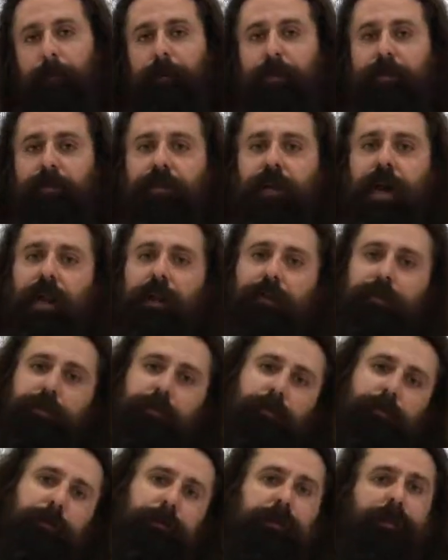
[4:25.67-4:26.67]
the
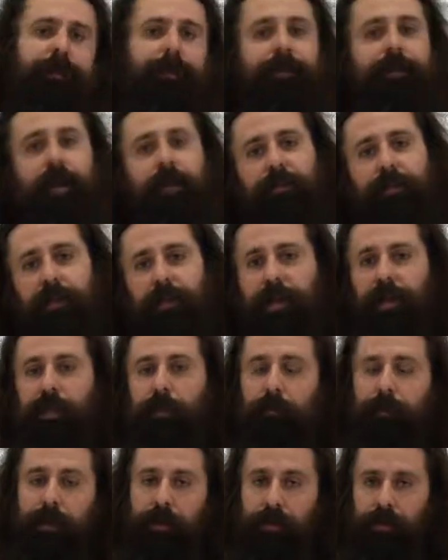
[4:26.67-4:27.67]
silencer doesn't get
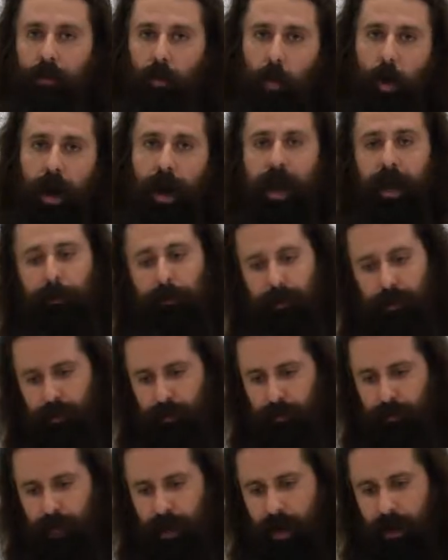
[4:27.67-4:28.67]
to be as quiet
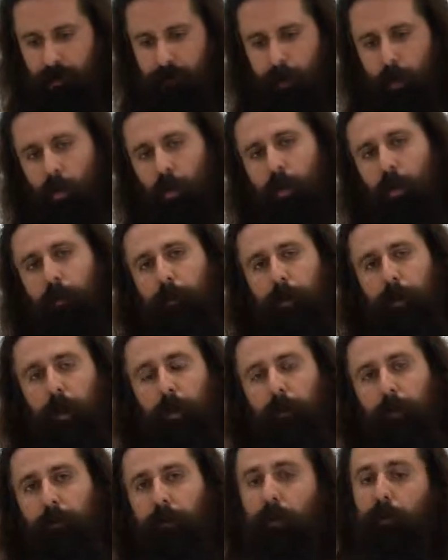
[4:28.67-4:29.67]
because you've got more
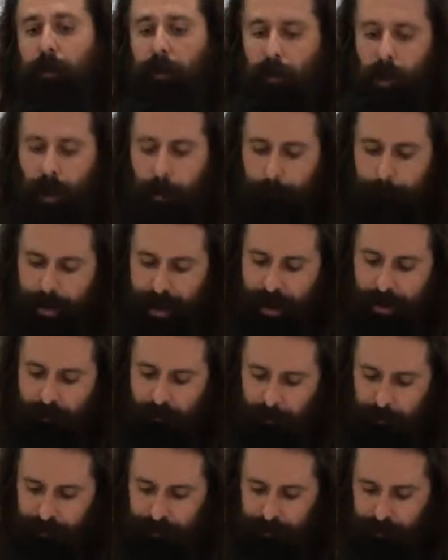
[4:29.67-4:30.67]
blow through, but our
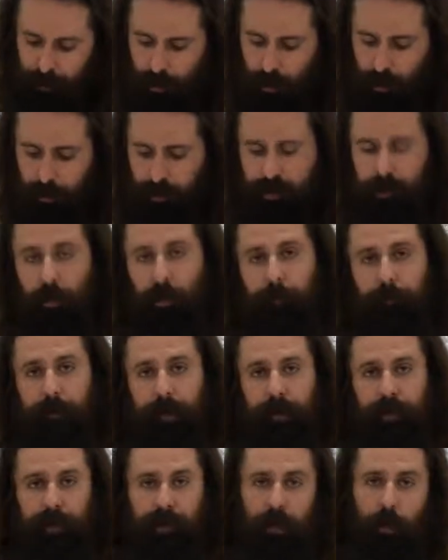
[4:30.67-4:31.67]
baffles are so
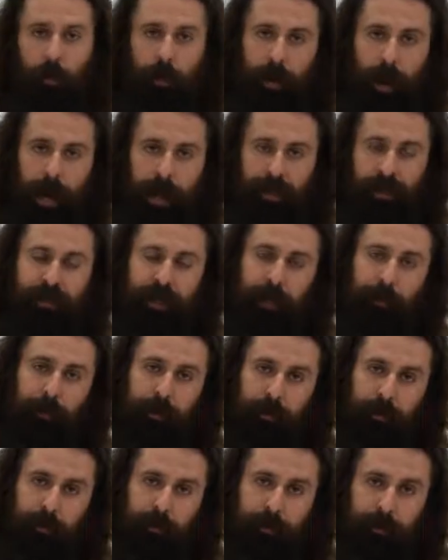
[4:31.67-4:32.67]
efficient that we're actually
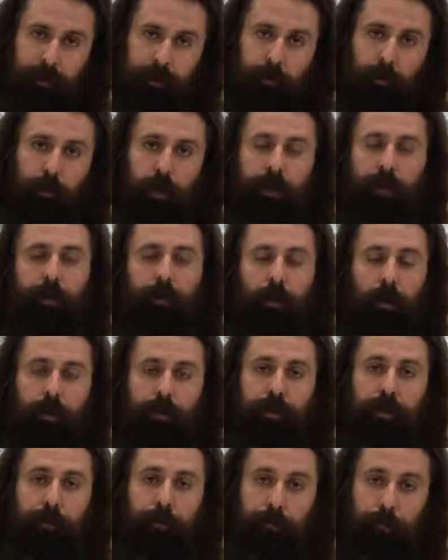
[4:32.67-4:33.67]
able to run a
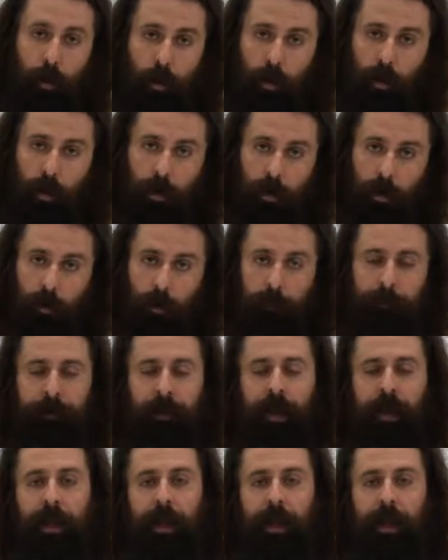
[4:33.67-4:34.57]
larger borehole,